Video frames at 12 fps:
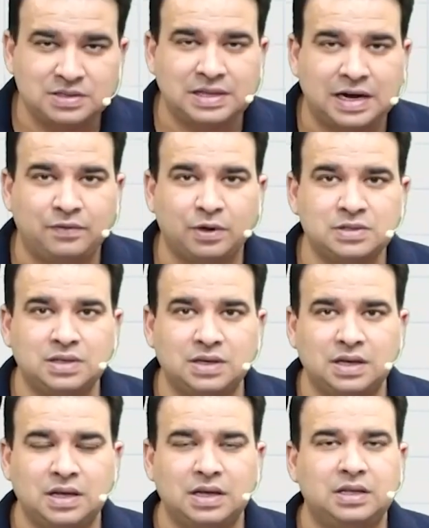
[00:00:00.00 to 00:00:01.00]
That was
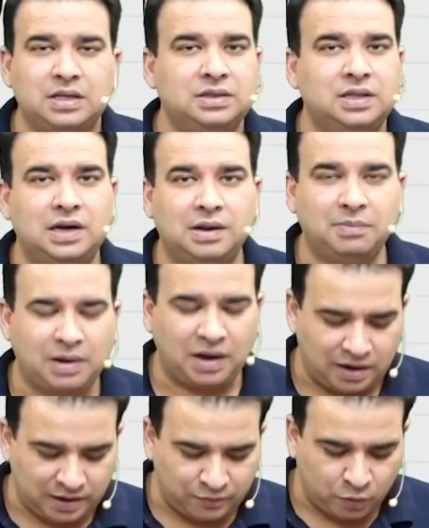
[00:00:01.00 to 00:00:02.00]
the lumbar
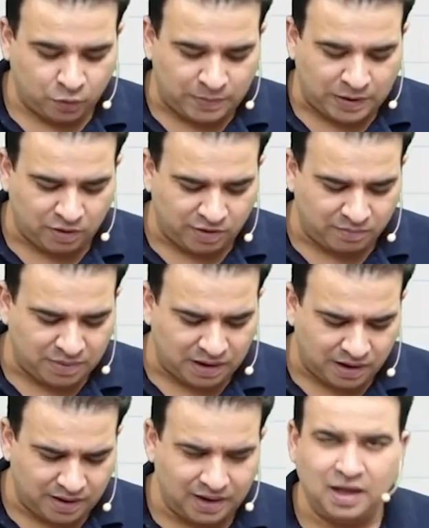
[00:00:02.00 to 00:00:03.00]
artery, 4 parallel lumbar
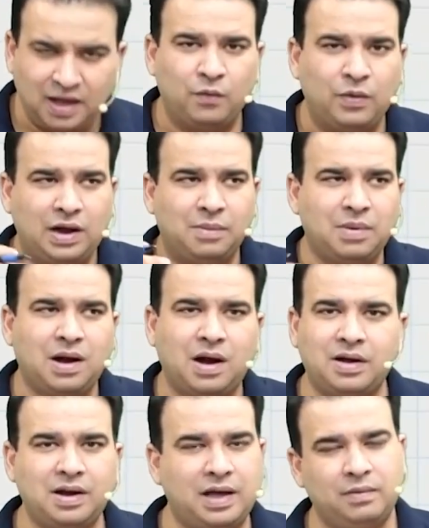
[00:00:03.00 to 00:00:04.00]
artery. Well, lumbar
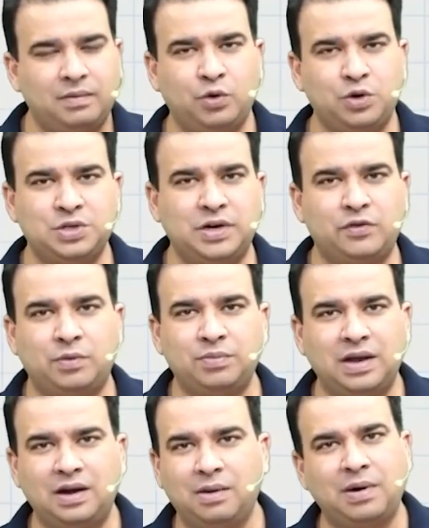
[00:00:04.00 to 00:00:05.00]
artery originate from
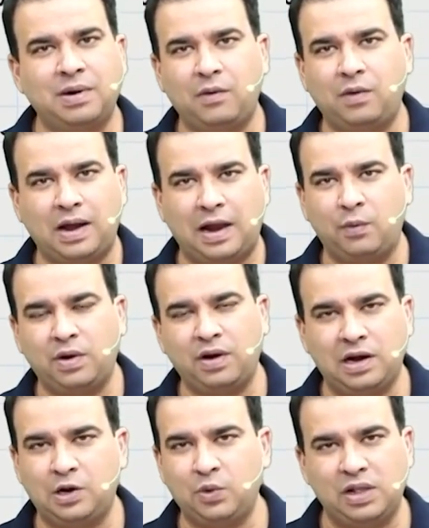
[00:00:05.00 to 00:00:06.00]
their lumbar level,
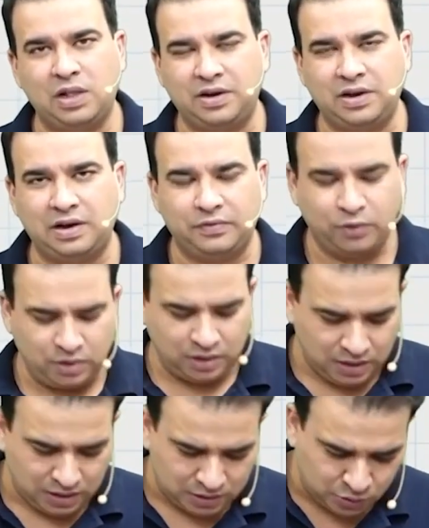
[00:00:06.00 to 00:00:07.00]
L1, L2, L3, L4.
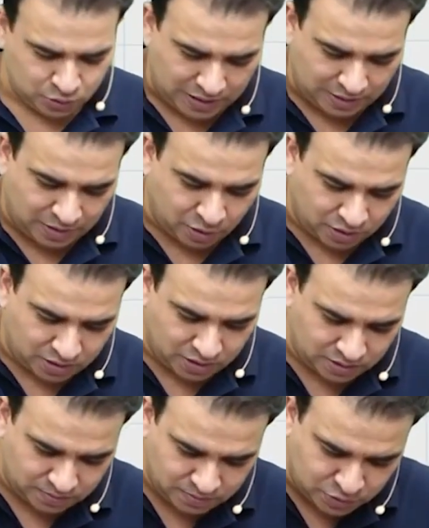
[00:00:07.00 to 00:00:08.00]
So let me not
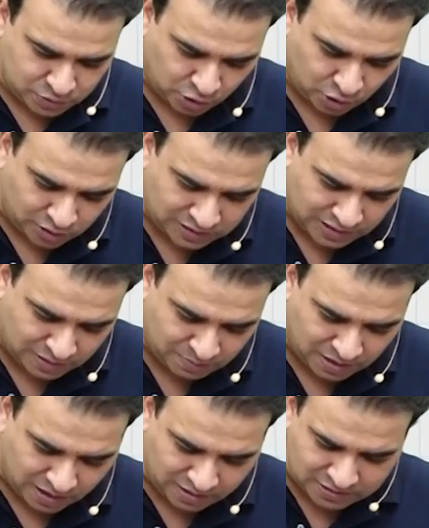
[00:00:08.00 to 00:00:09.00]
draw all the
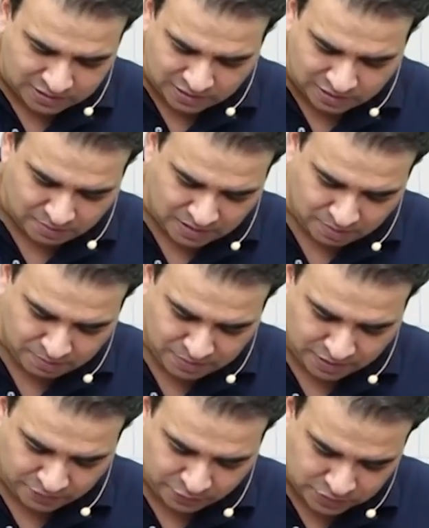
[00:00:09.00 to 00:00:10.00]
lumbar arteries. It will become a
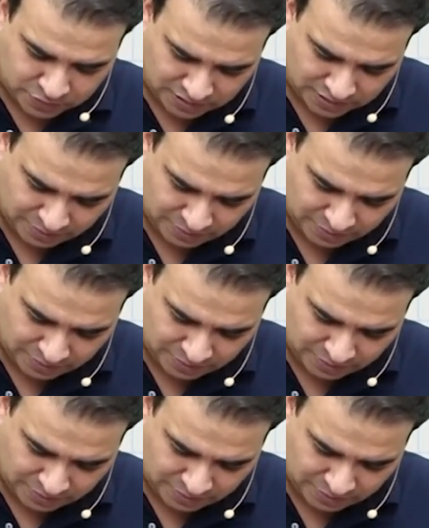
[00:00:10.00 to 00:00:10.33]
bit confusing.